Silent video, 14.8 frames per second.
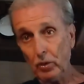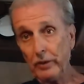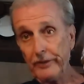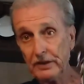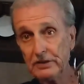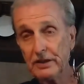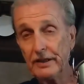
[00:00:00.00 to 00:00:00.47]
Boy,
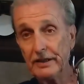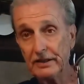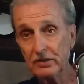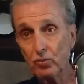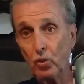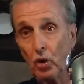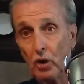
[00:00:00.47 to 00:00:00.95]
this thing
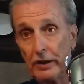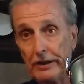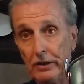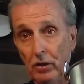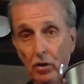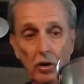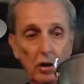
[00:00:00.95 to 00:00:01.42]
is
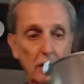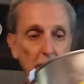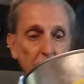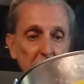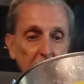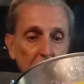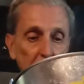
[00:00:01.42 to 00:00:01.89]
working hard,
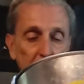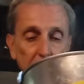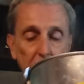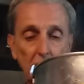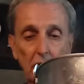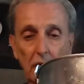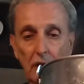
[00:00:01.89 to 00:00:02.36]
I'm telling
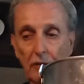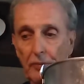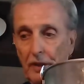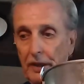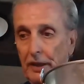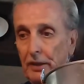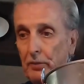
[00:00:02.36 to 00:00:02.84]
you.
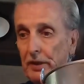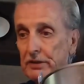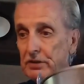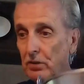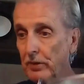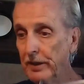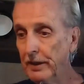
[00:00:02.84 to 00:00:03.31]
But anyway, so